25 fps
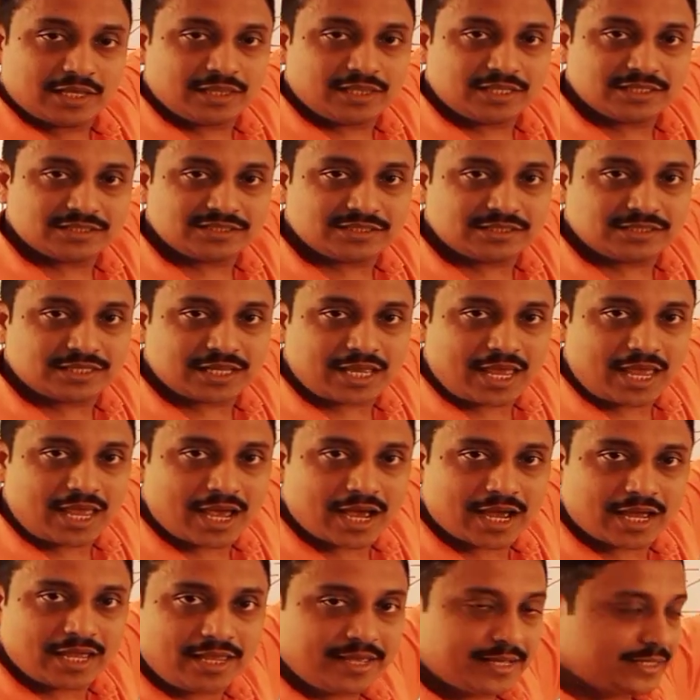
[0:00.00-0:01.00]
This is a
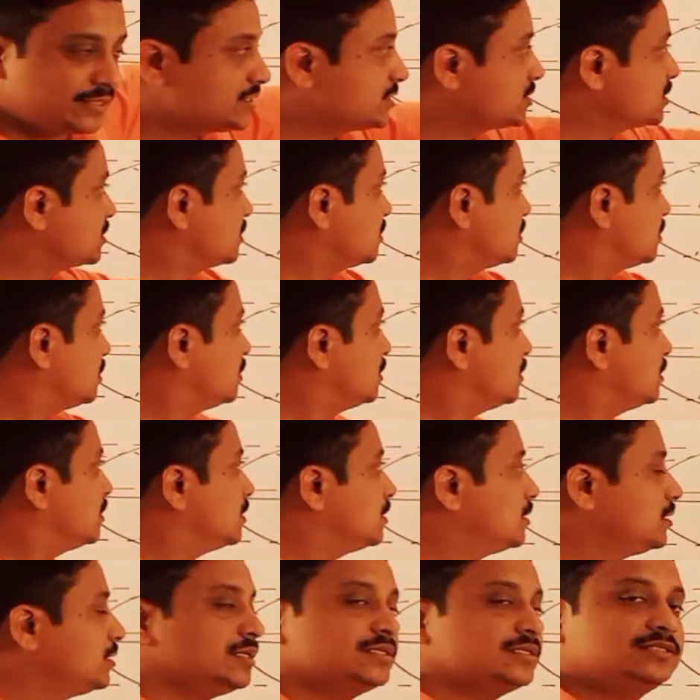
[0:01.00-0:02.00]
highest,
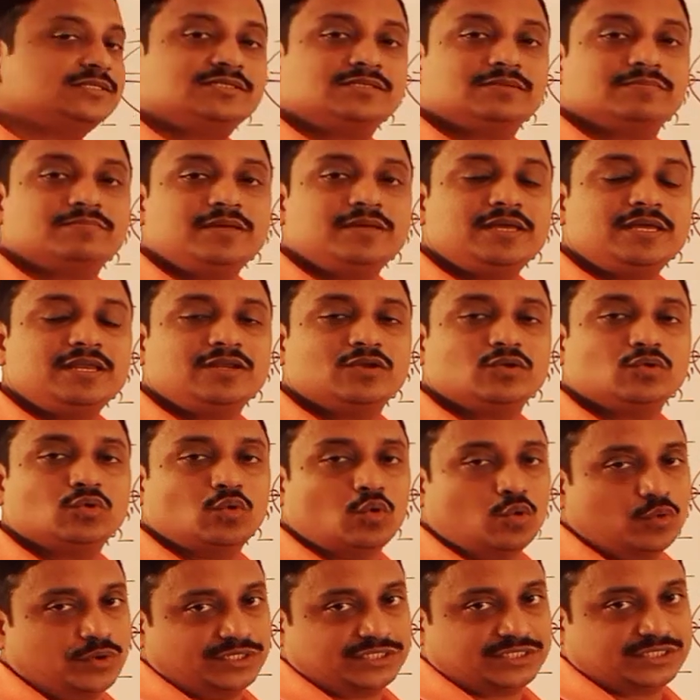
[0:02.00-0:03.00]
this is b
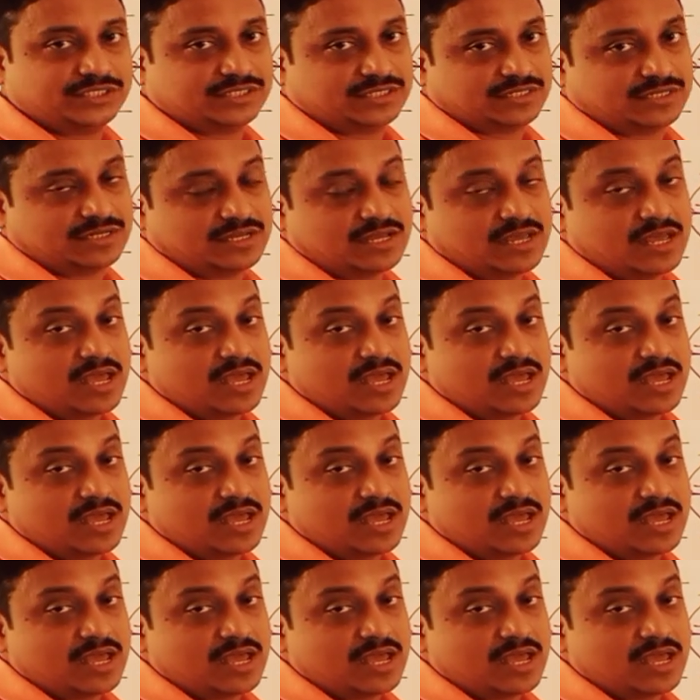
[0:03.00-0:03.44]
lowest.